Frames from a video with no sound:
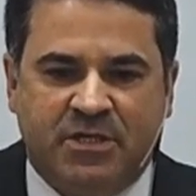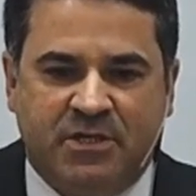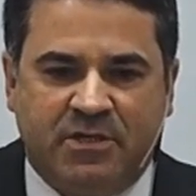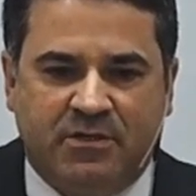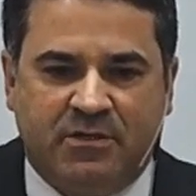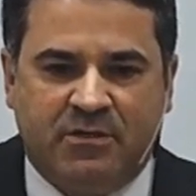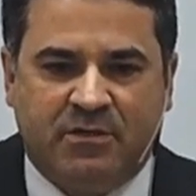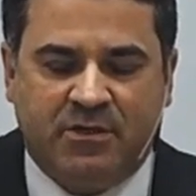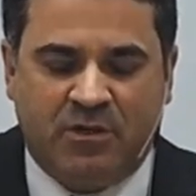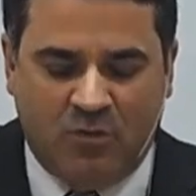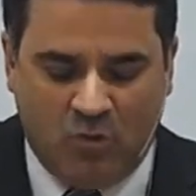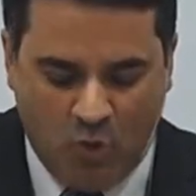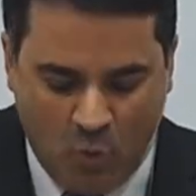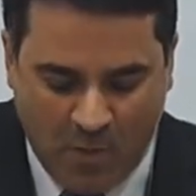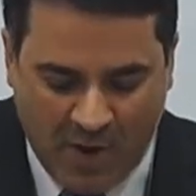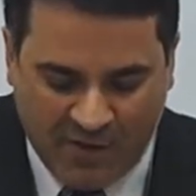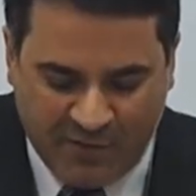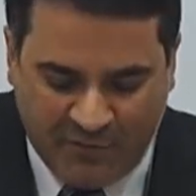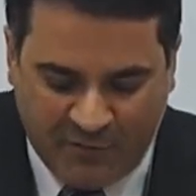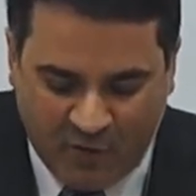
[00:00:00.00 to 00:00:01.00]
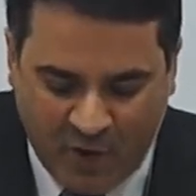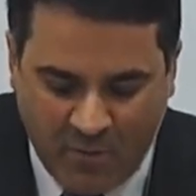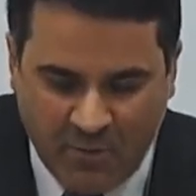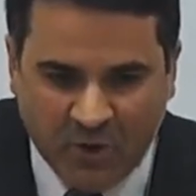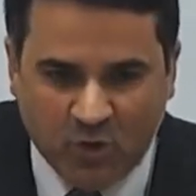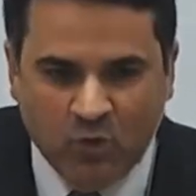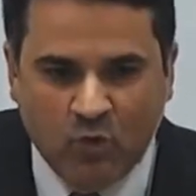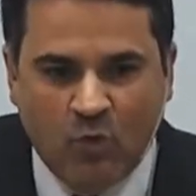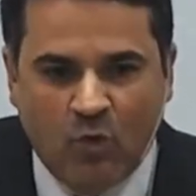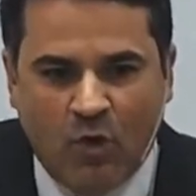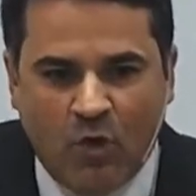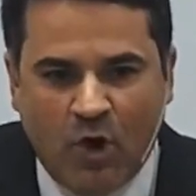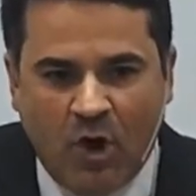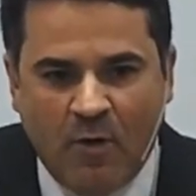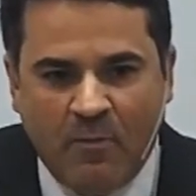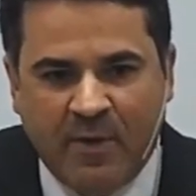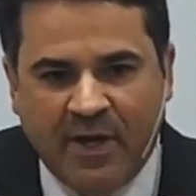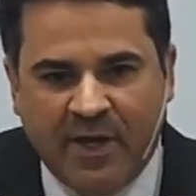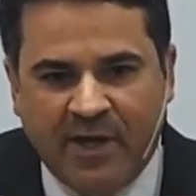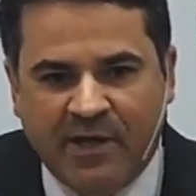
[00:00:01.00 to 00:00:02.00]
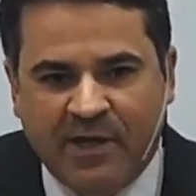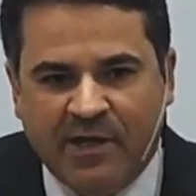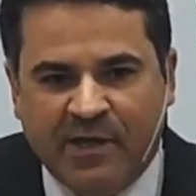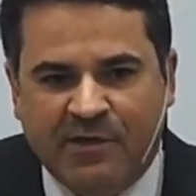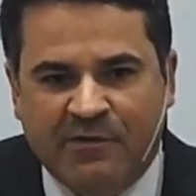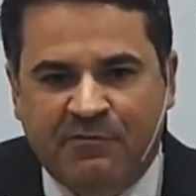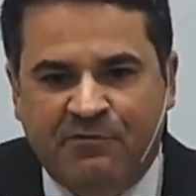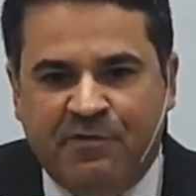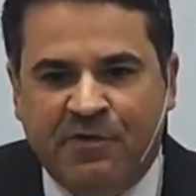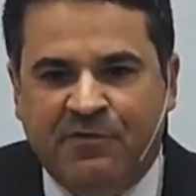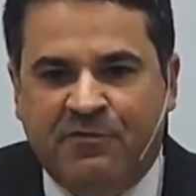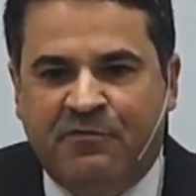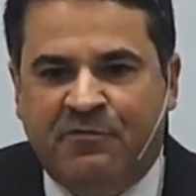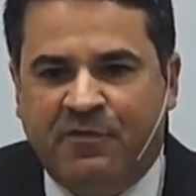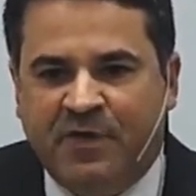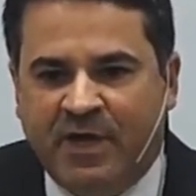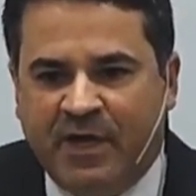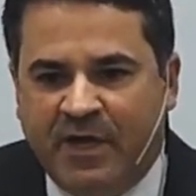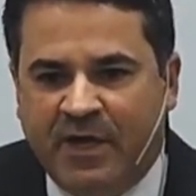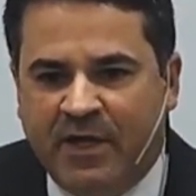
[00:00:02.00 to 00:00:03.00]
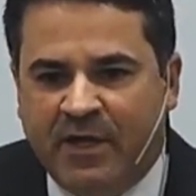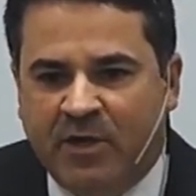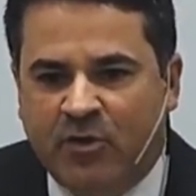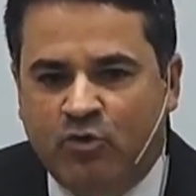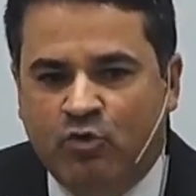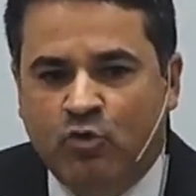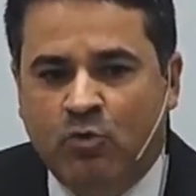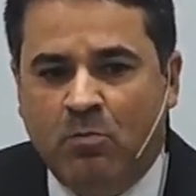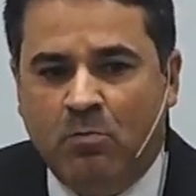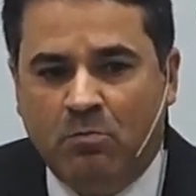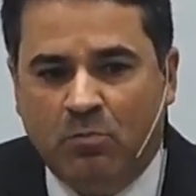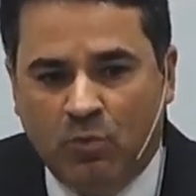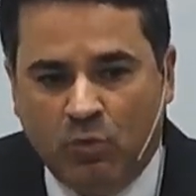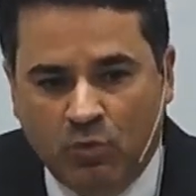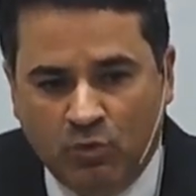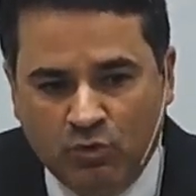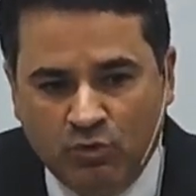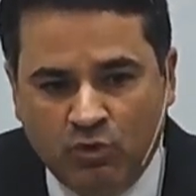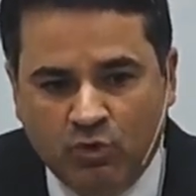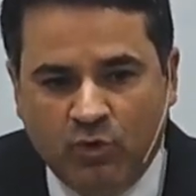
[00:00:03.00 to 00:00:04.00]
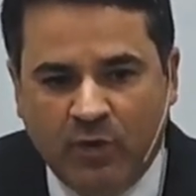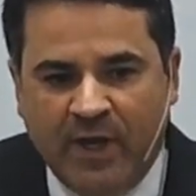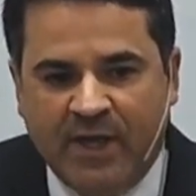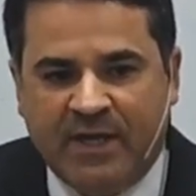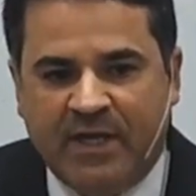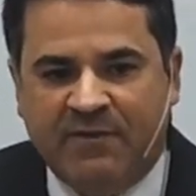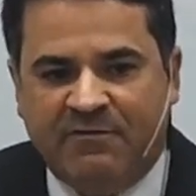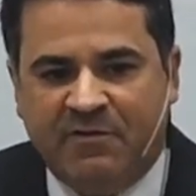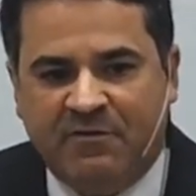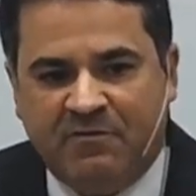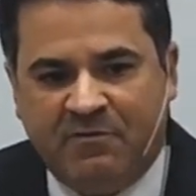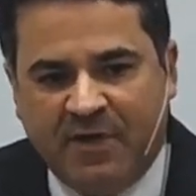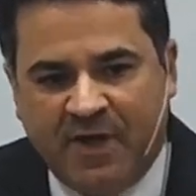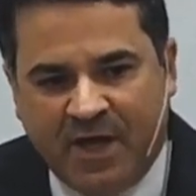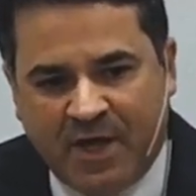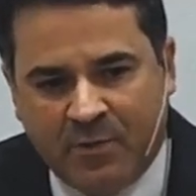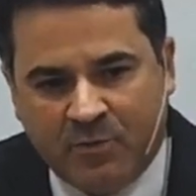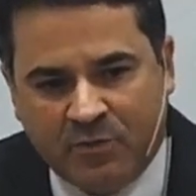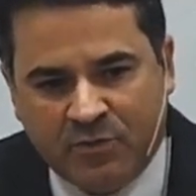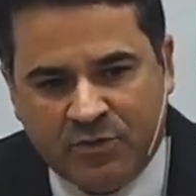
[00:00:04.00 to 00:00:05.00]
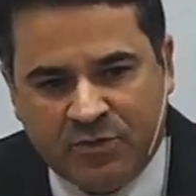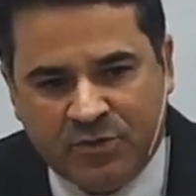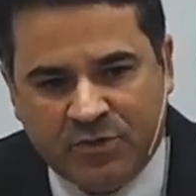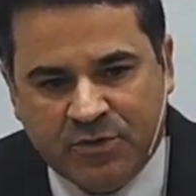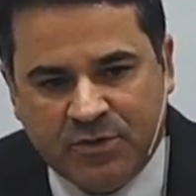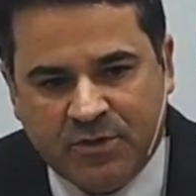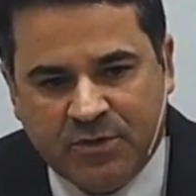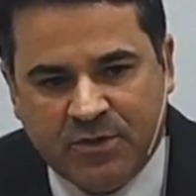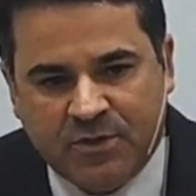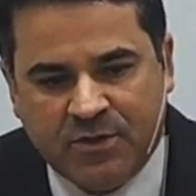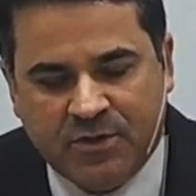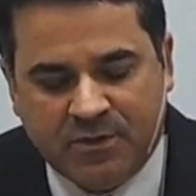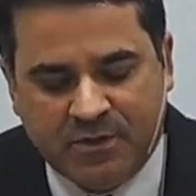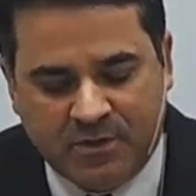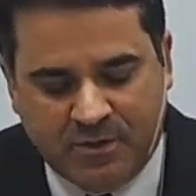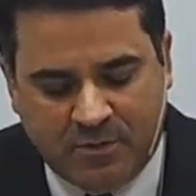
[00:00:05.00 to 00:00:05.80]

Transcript: So there is, yes, there is a way for men to live in the world in which we are,